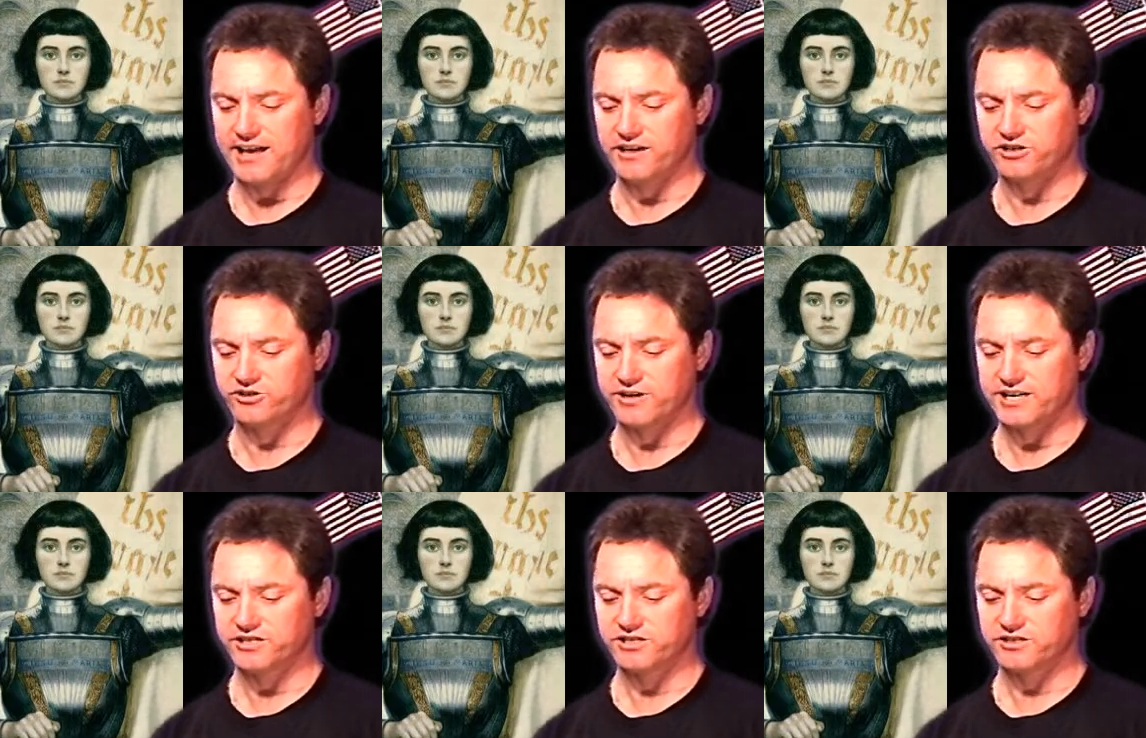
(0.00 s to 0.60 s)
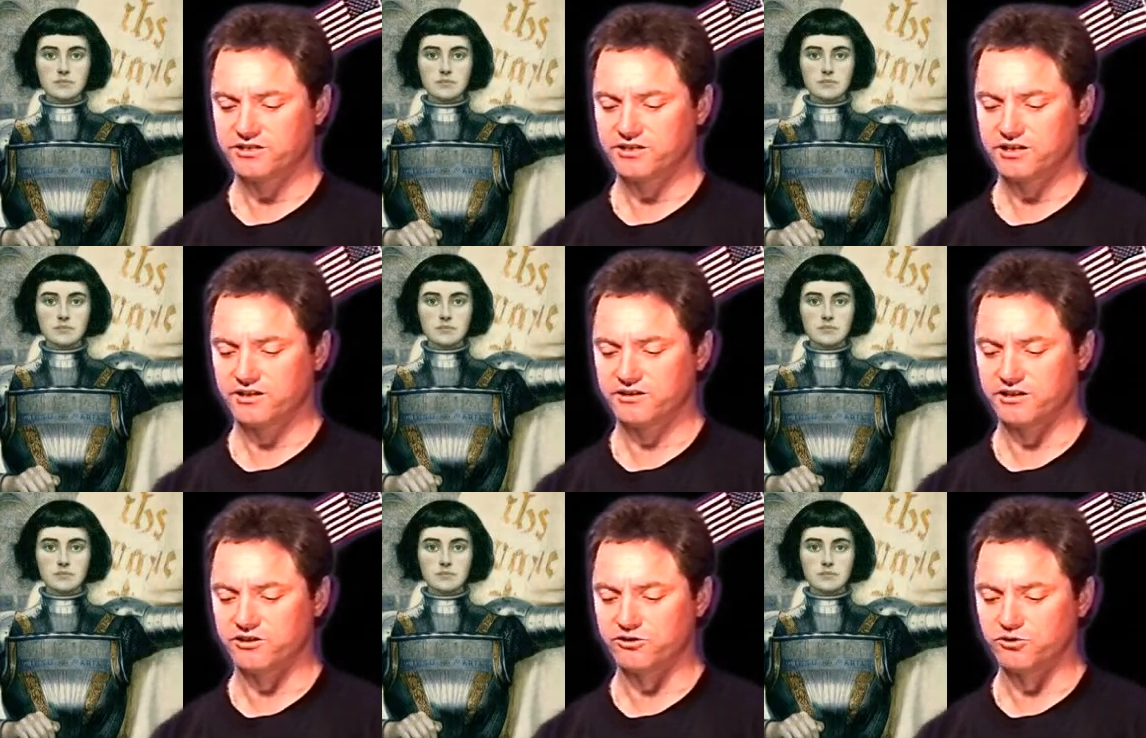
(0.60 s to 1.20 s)
Speaker 1: and addressed
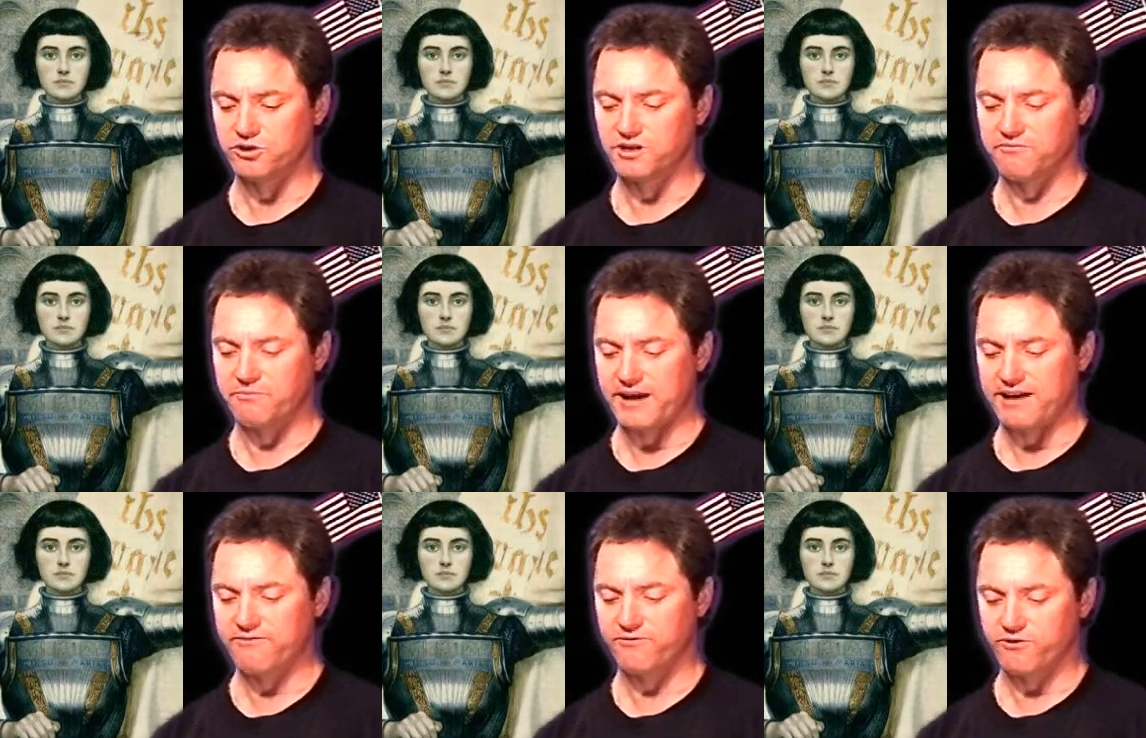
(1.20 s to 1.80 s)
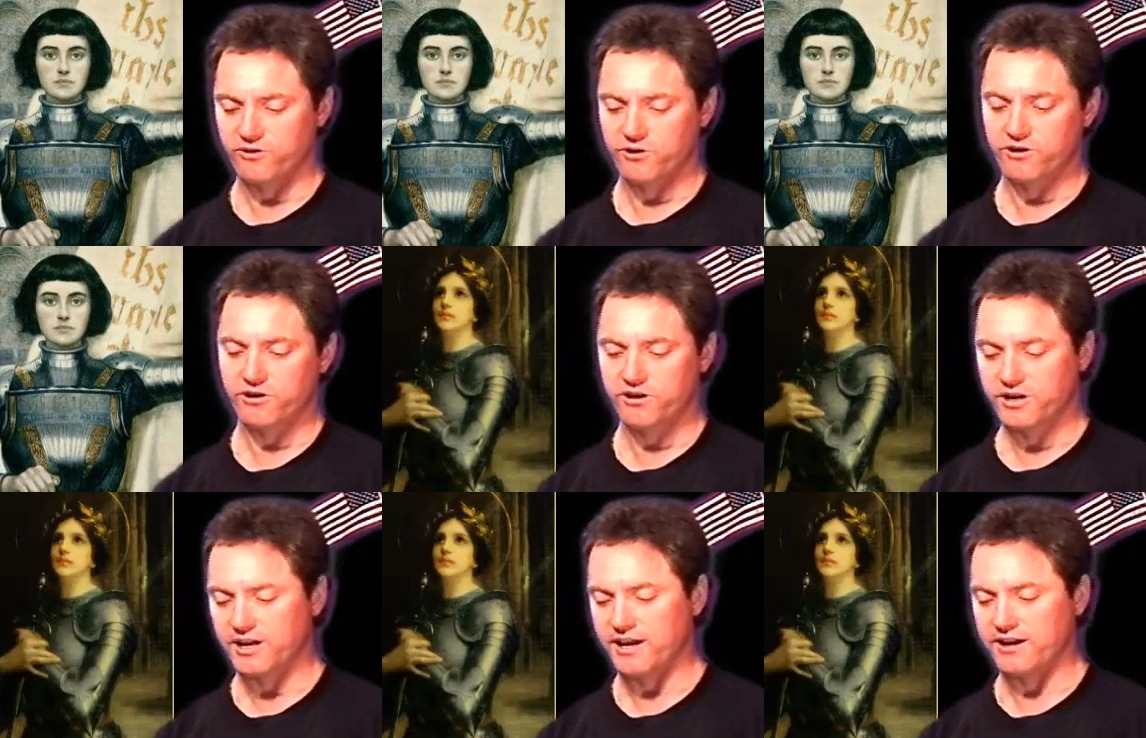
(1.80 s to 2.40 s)
the Duke of
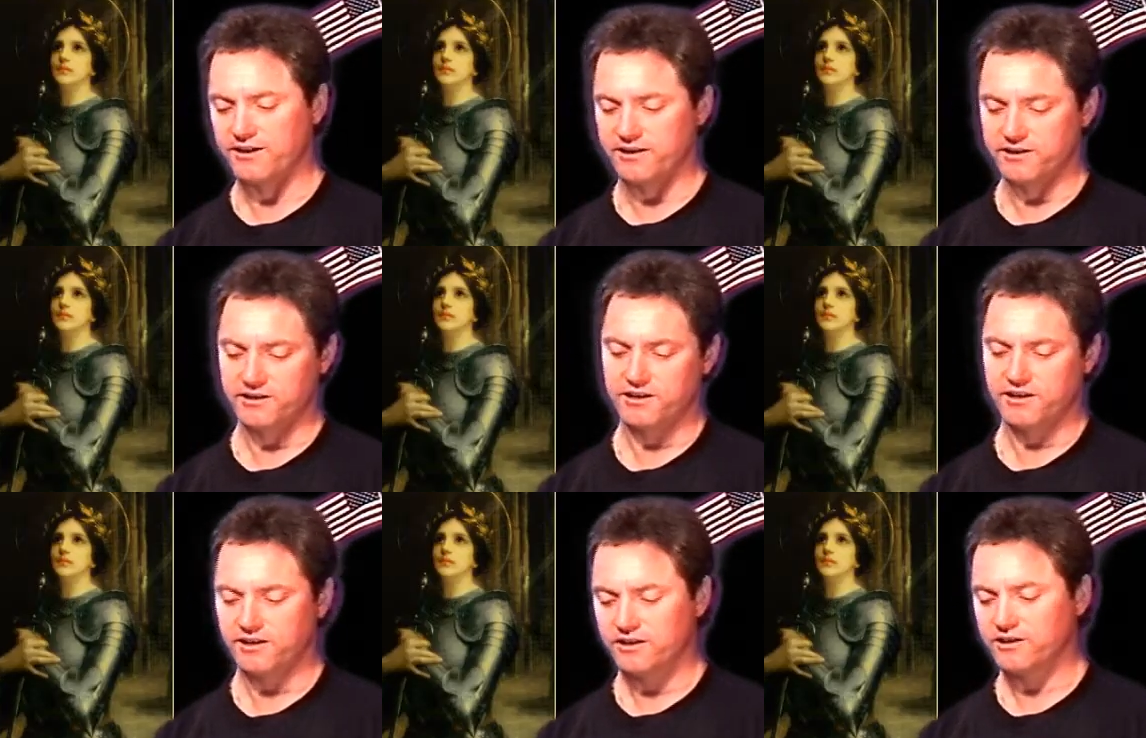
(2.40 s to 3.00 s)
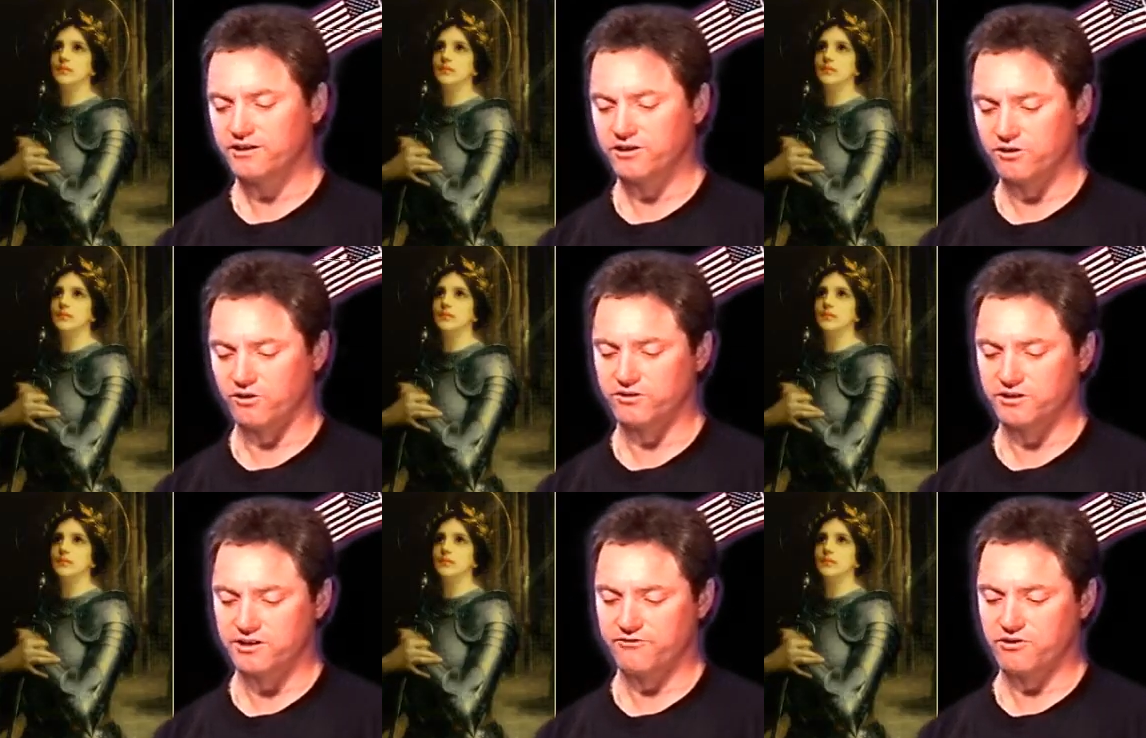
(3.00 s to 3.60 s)
Bedford and, you know,
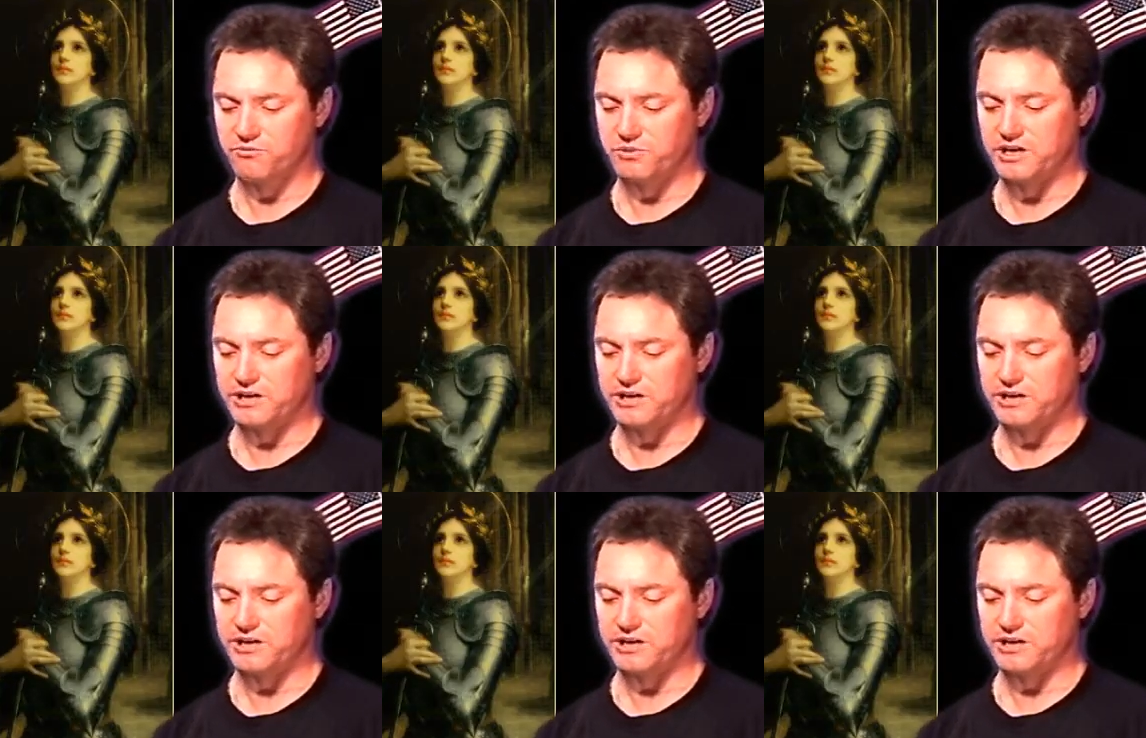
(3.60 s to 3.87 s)
the different